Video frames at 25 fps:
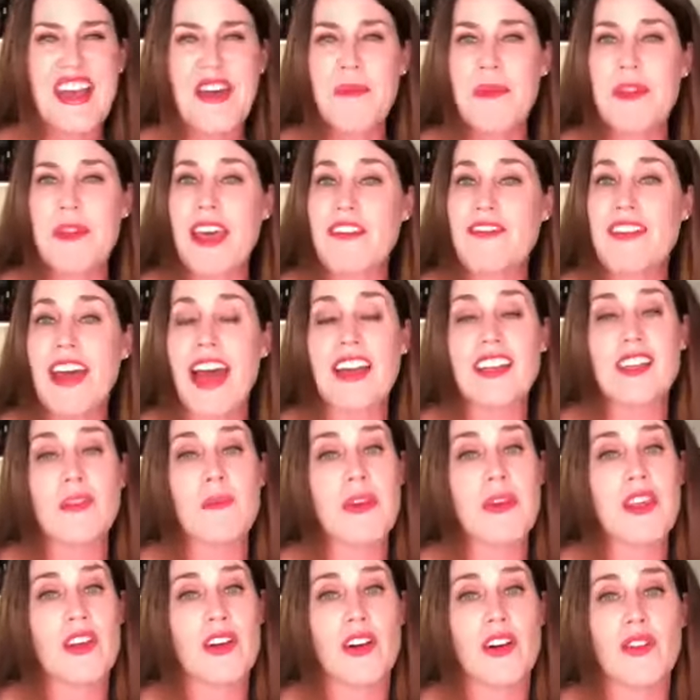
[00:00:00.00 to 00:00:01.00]
but they've got to
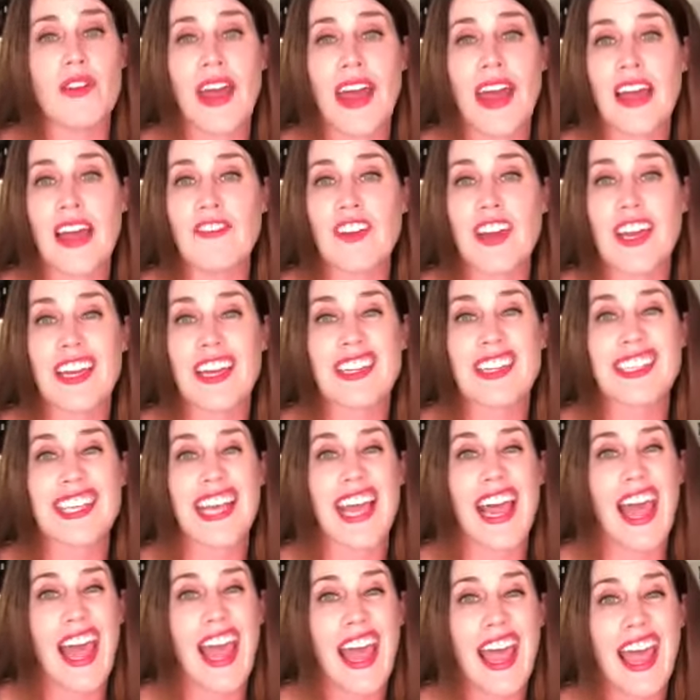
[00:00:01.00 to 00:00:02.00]
be their own advocate and
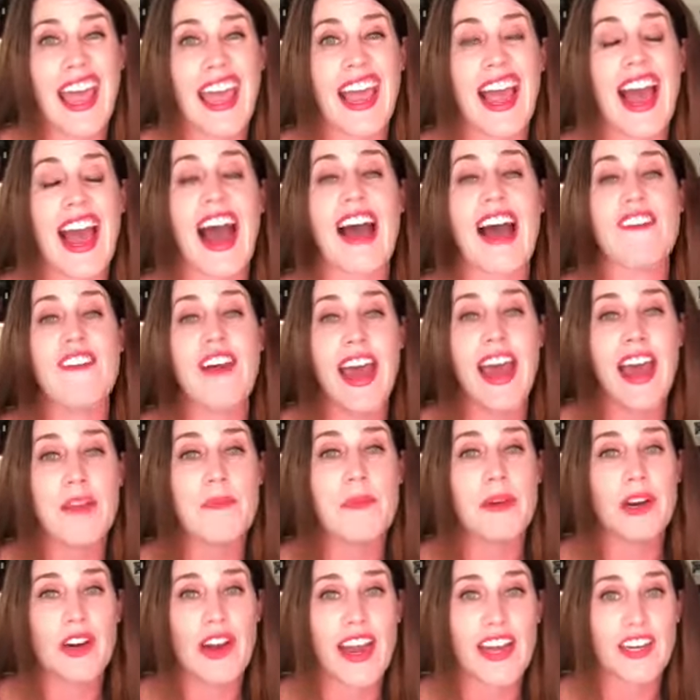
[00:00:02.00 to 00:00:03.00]
say, hey, I've had
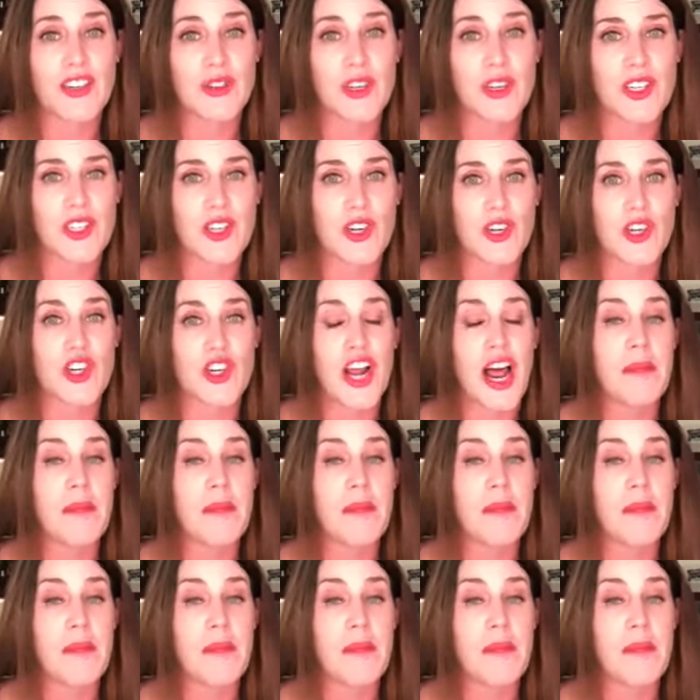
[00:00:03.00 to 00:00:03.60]
bariatric surgery.